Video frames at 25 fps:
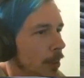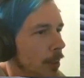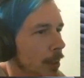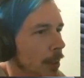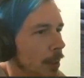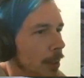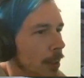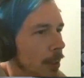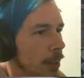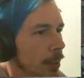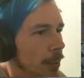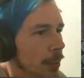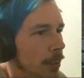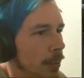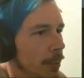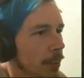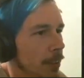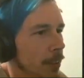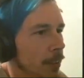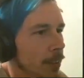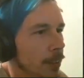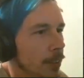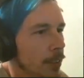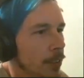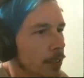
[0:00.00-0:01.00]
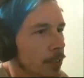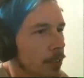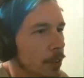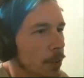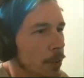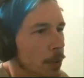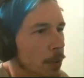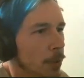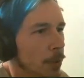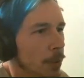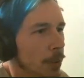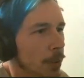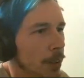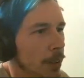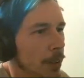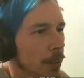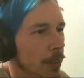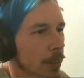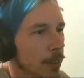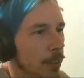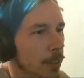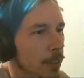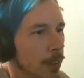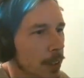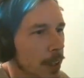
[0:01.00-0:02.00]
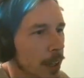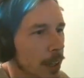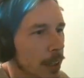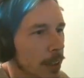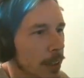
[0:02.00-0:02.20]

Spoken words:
And so, to kind